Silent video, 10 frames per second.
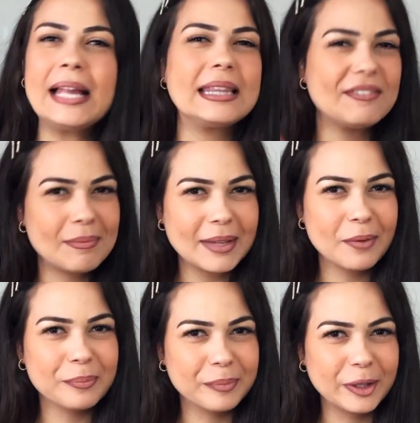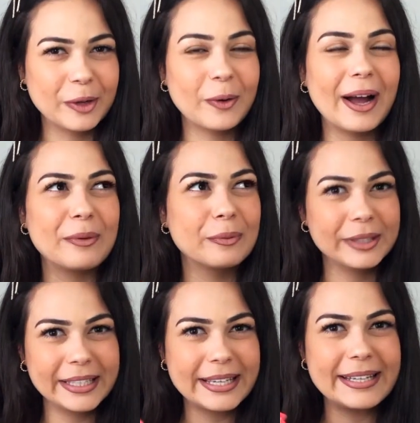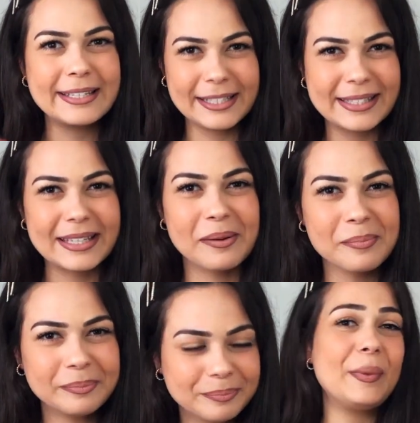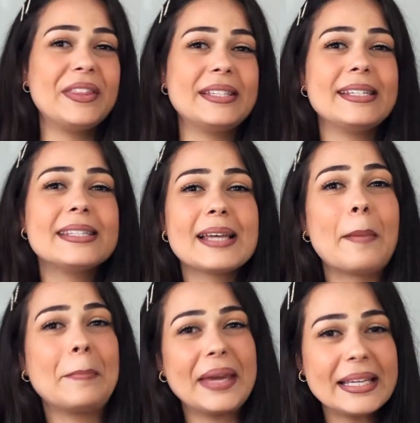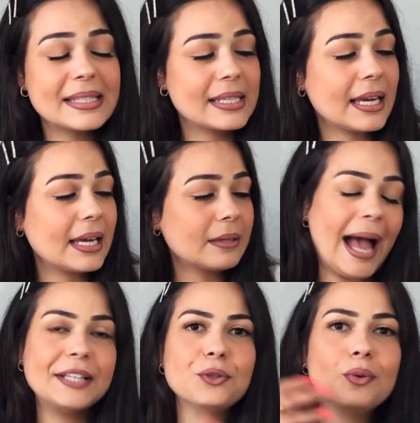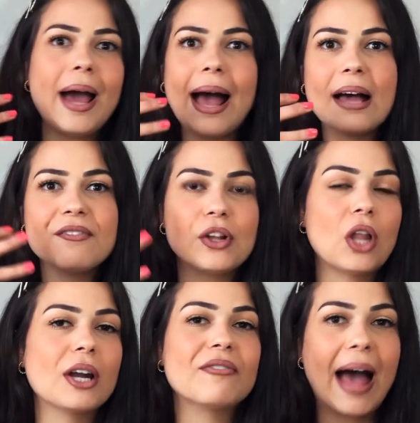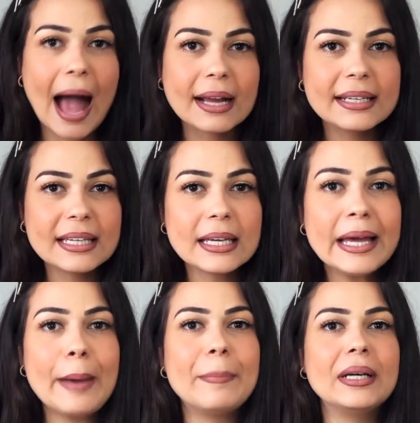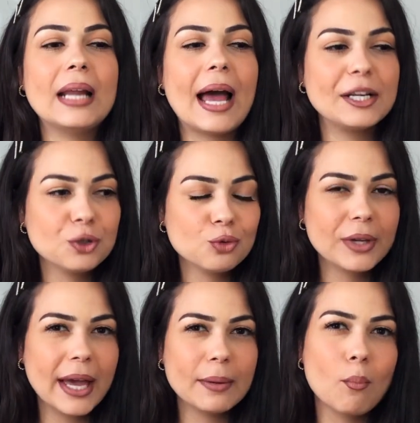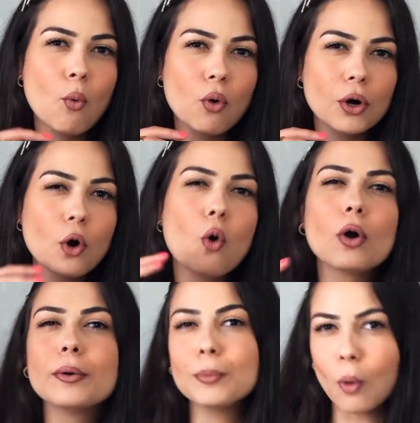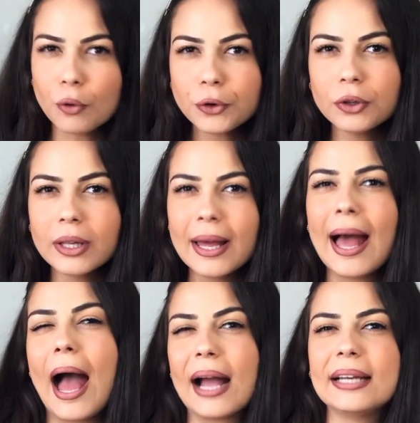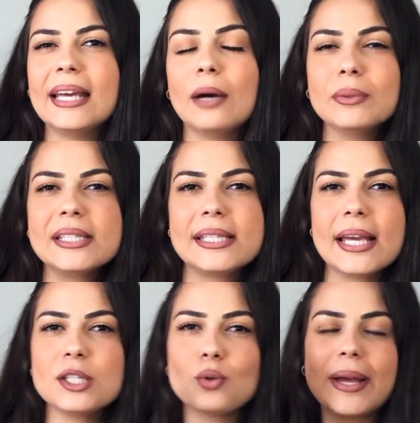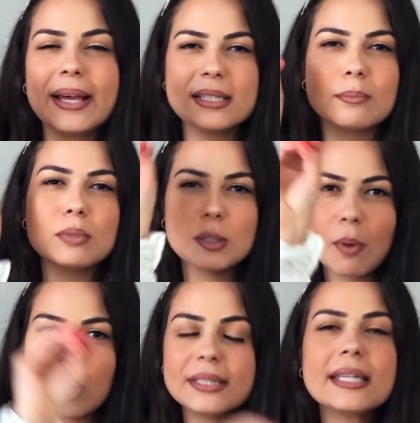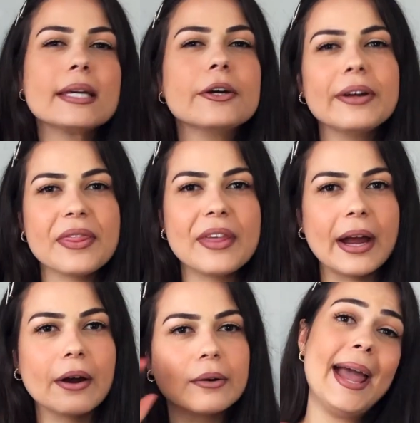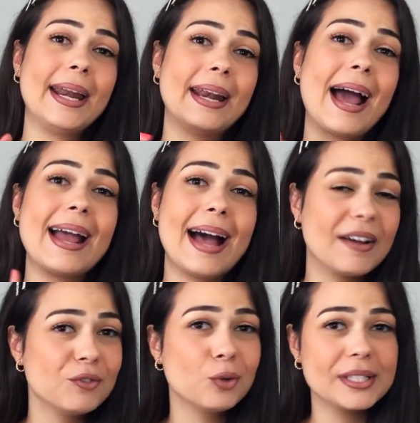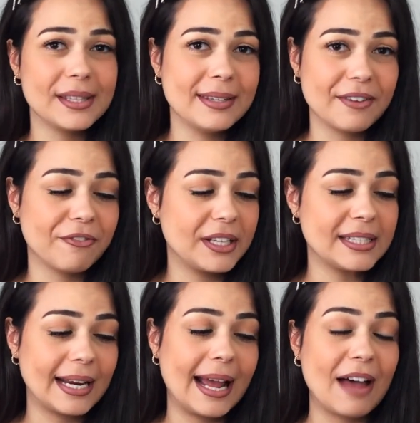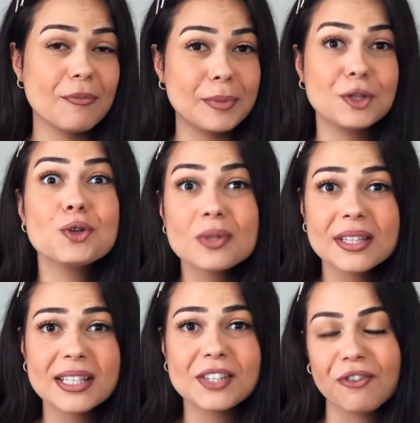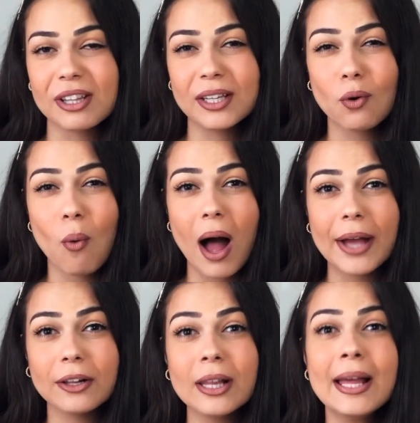leave them down below. I really need some. But this is amazing. I don't have a lot of acne, but I do get more hormonal acne, I would say. So I get some spots here and there, and I have noticed the difference that I haven't been using this for a little while,